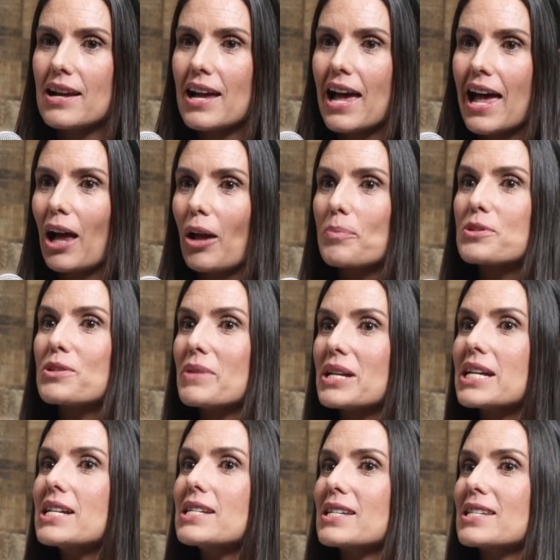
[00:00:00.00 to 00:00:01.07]
helped
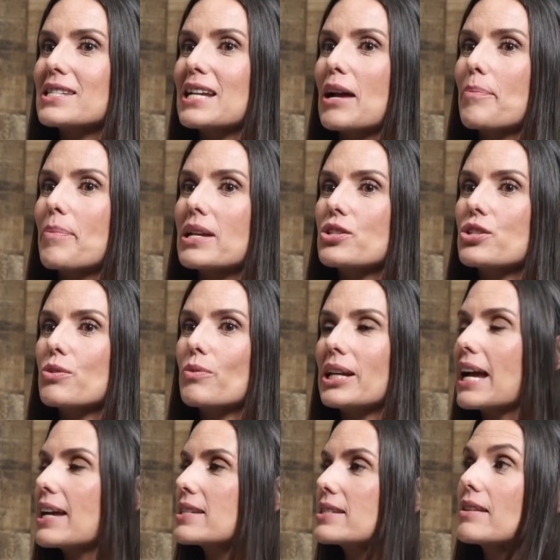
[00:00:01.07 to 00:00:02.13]
me to step into a
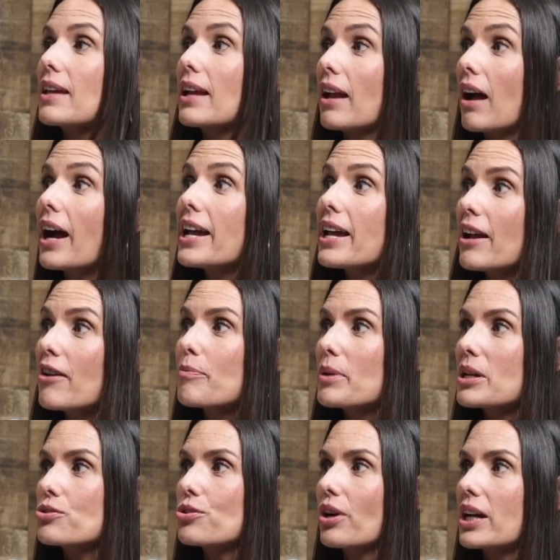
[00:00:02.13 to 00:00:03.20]
lesson that I have
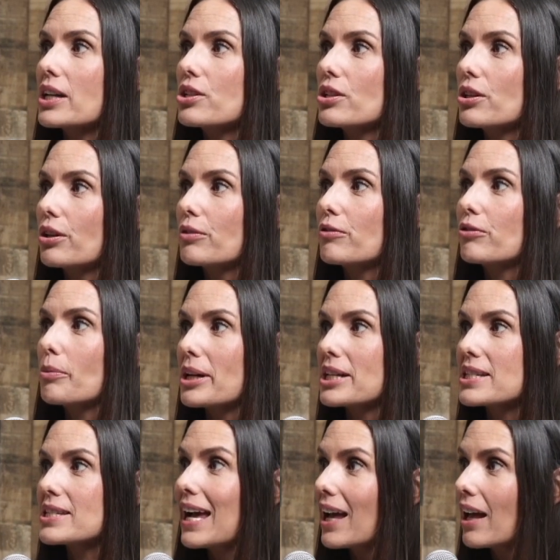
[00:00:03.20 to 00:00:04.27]
been trying to learn for
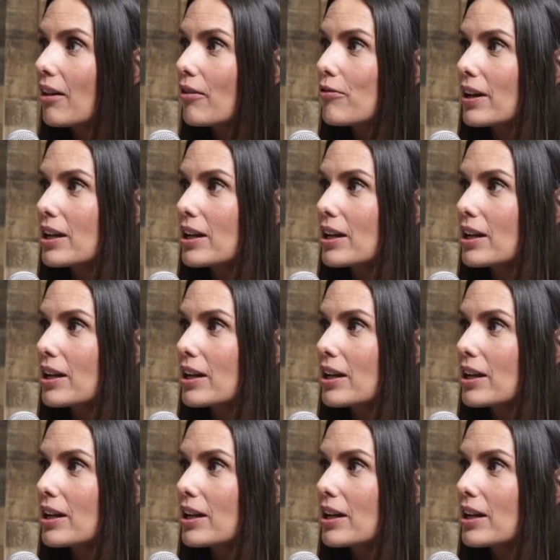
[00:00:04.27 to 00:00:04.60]
myself